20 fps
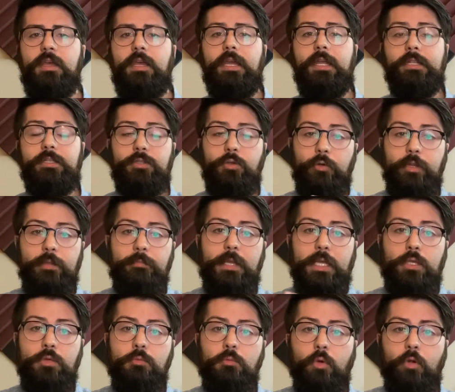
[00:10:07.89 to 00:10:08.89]
And it's going to
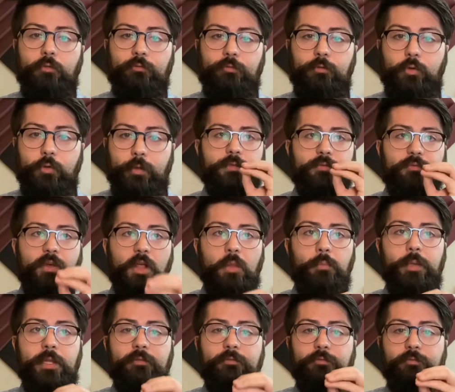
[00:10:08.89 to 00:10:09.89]
make you more fluent.
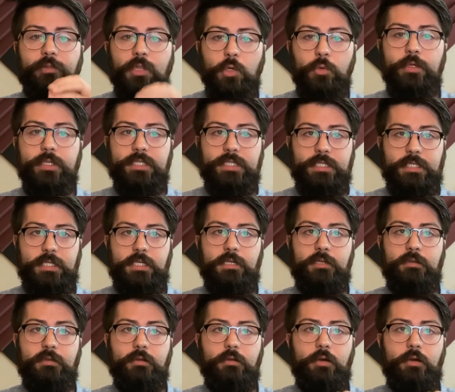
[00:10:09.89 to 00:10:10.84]
Developing fluency